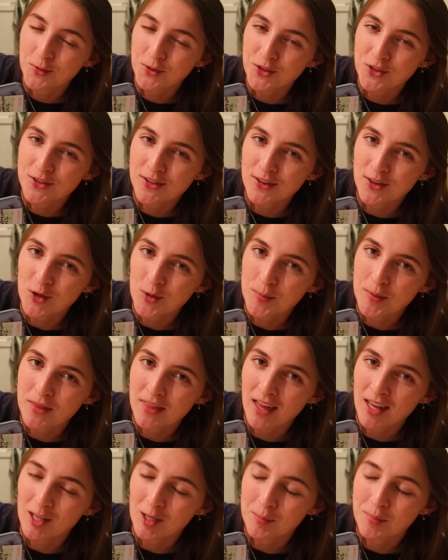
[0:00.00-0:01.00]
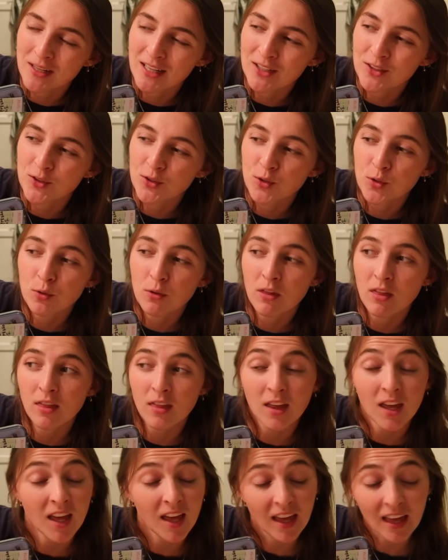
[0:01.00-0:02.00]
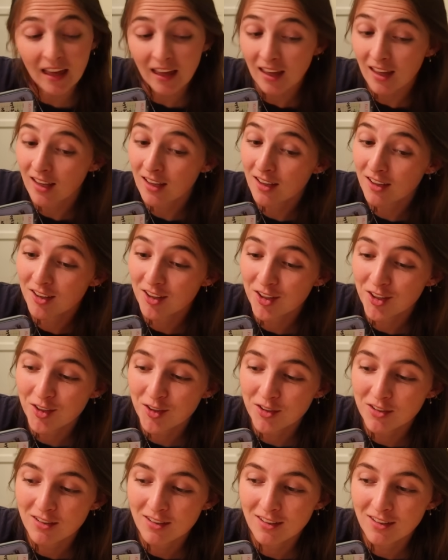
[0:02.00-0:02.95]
which is a little pathetic, but I do think